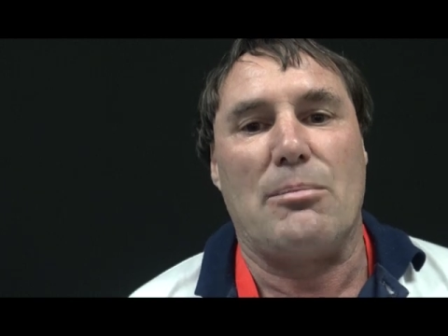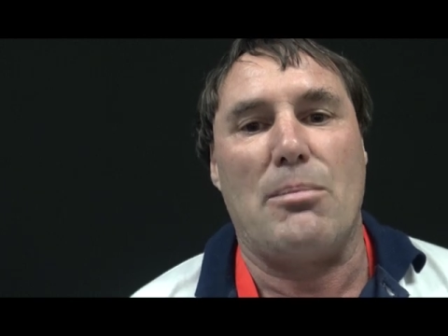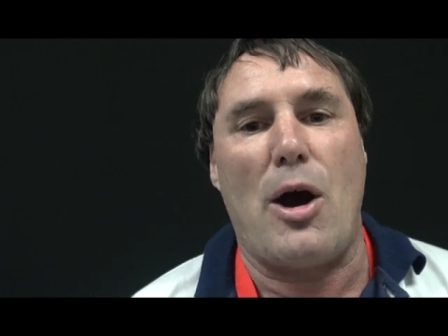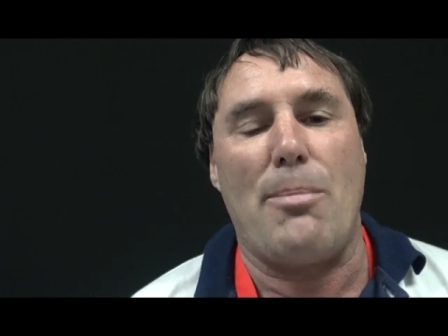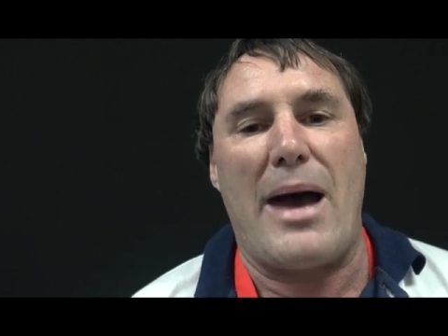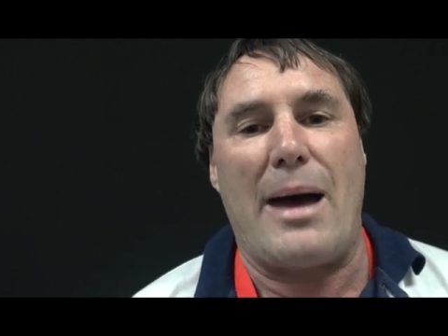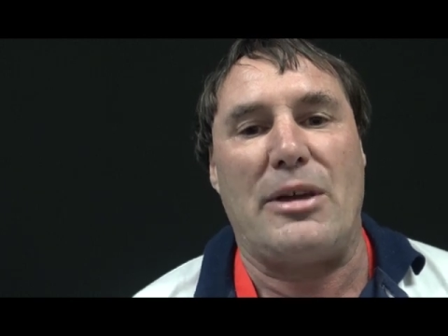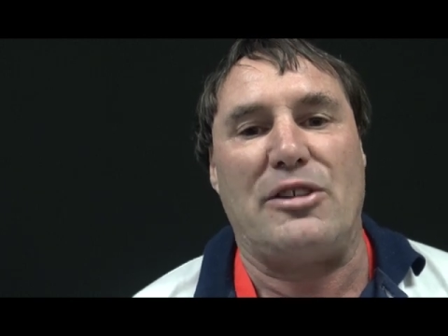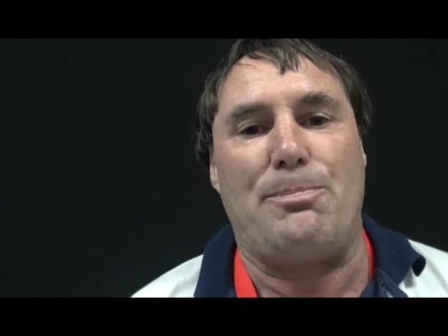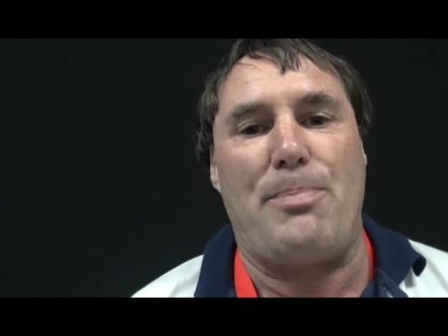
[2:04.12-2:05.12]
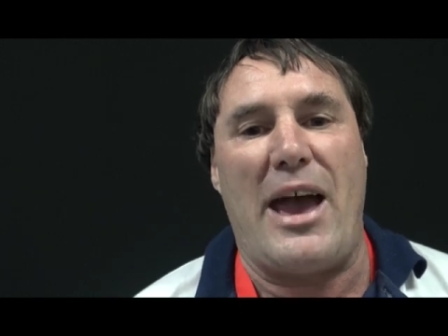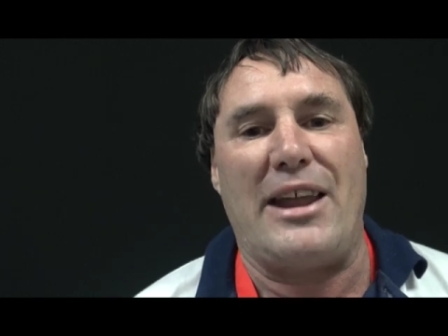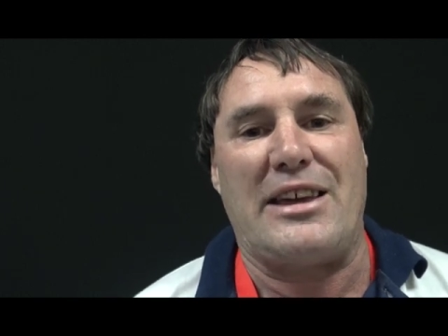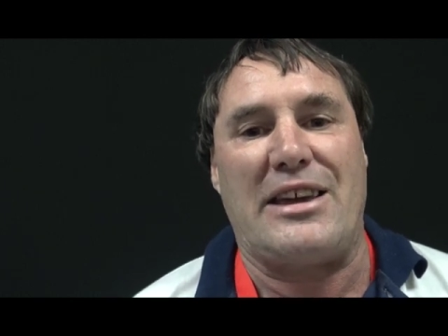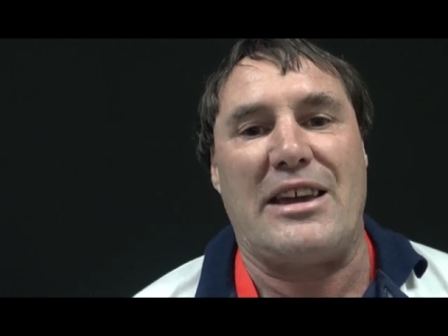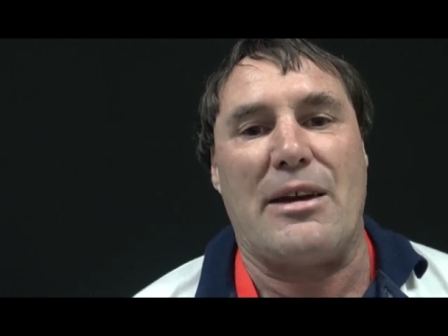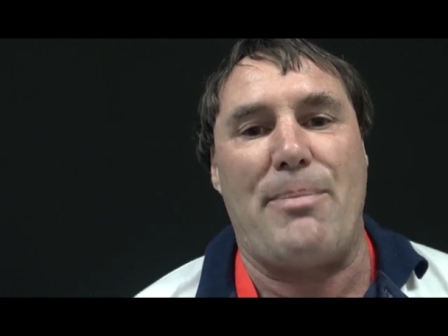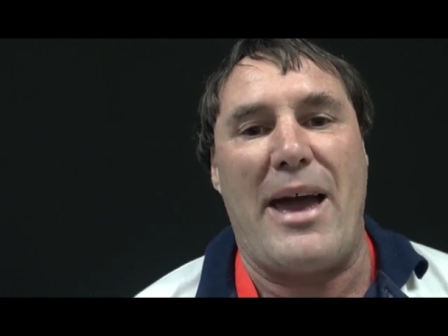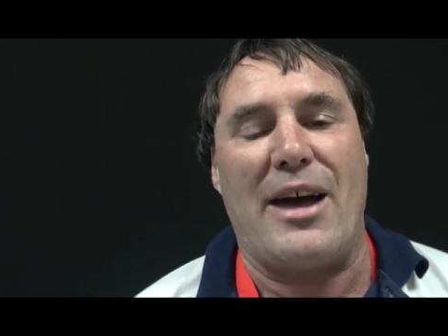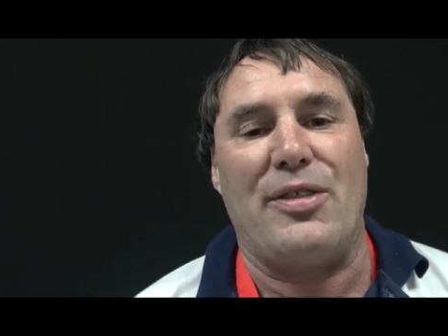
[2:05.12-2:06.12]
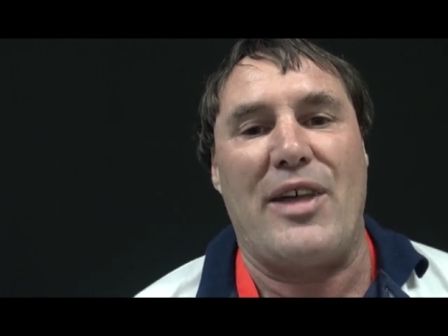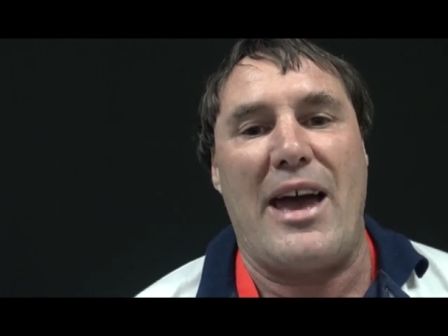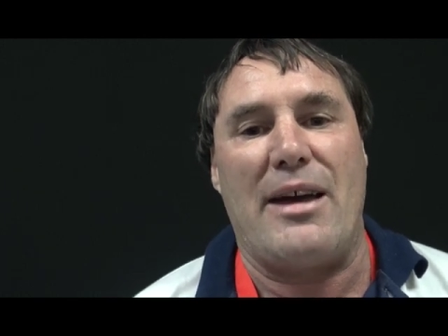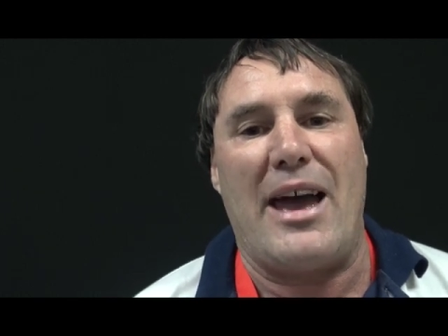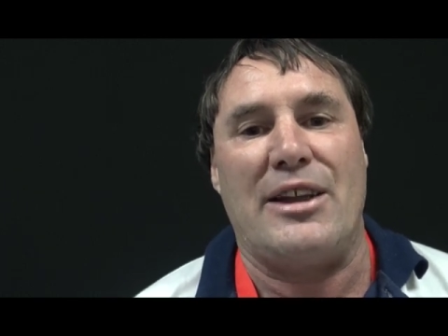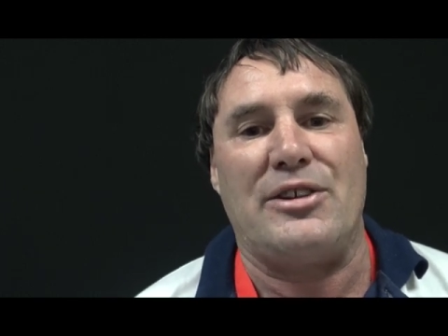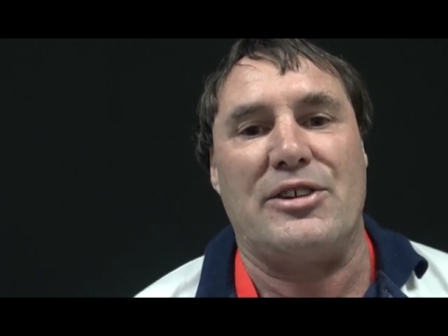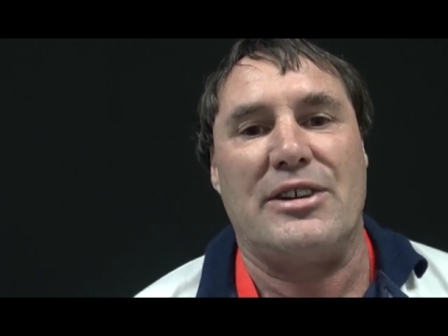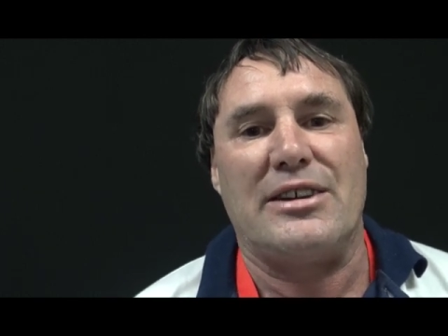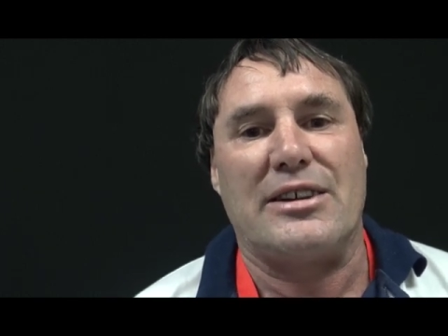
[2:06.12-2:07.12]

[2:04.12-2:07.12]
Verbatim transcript: my mum is panicking about that, and